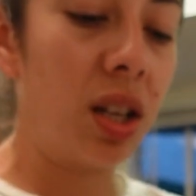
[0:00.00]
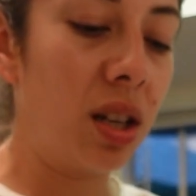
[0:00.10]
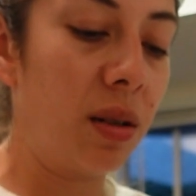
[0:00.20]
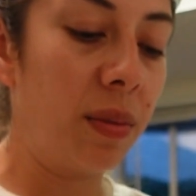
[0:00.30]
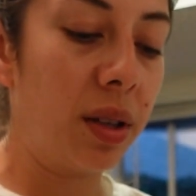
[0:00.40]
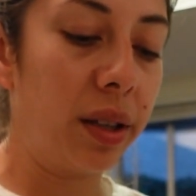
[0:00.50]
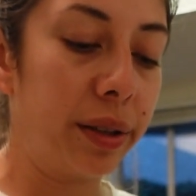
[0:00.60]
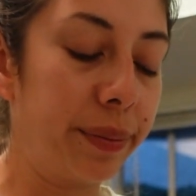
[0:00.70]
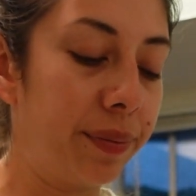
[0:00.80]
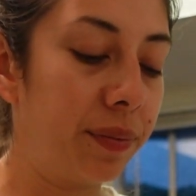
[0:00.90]
and I'm like,
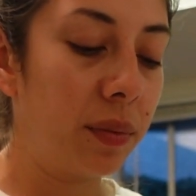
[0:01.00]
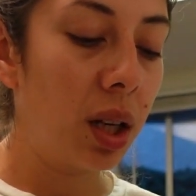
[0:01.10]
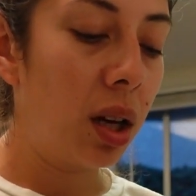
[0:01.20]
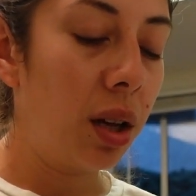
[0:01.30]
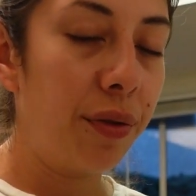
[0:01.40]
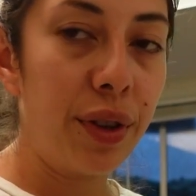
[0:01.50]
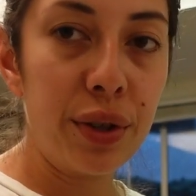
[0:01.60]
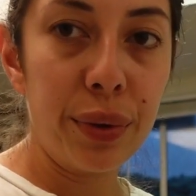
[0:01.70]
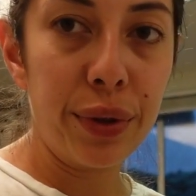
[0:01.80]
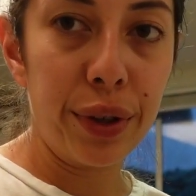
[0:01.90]

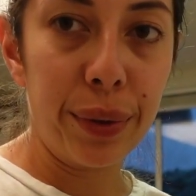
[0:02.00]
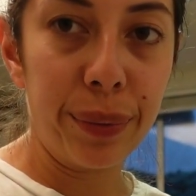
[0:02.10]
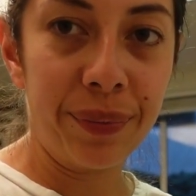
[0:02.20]
this will do.